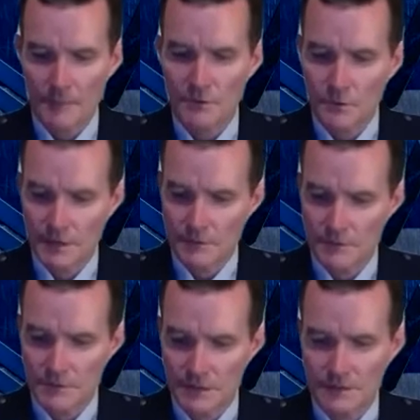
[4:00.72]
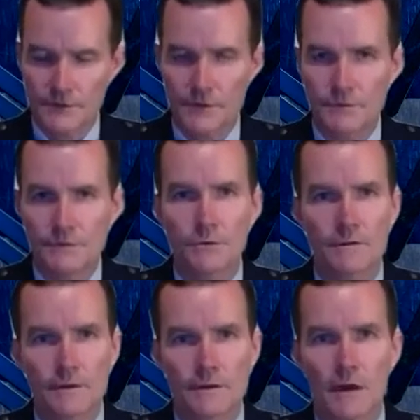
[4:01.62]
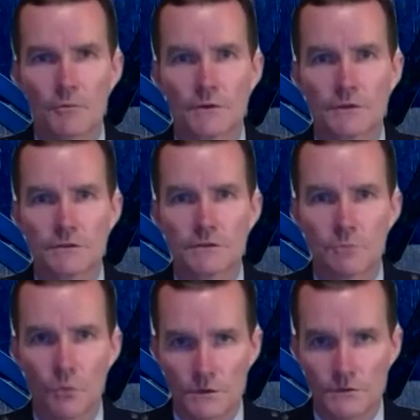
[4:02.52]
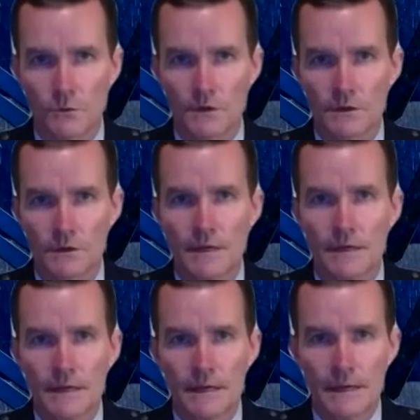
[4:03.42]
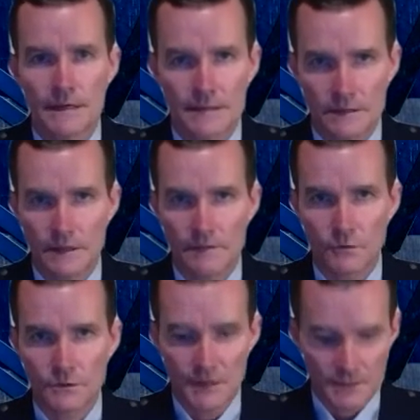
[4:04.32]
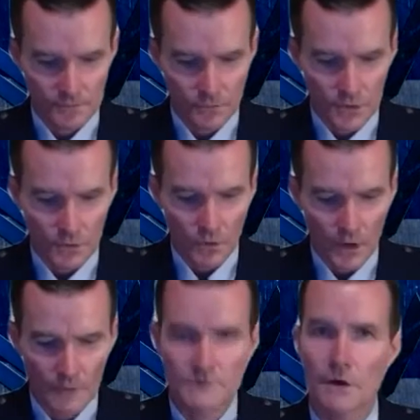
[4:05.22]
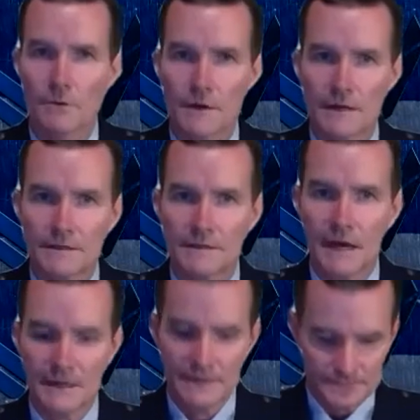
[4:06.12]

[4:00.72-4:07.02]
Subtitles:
when he was sent to the 325th Operations Support Squadron at Tyndall Air Force Base, Florida, where I was already assigned.